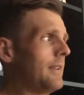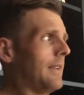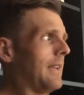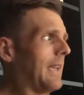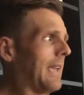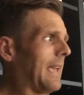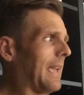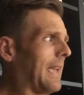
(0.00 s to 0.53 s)

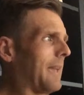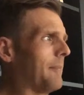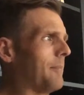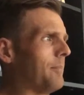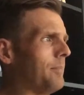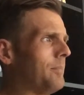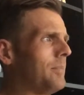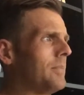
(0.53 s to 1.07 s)

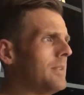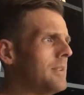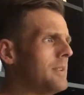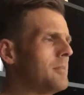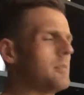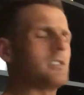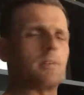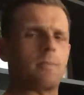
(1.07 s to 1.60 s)

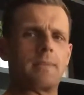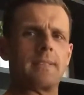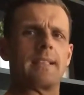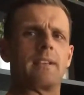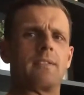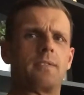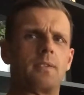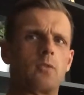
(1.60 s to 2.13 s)
but something
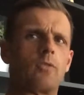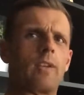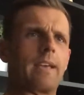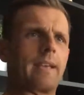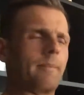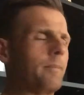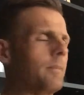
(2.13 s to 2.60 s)
didn't feel right.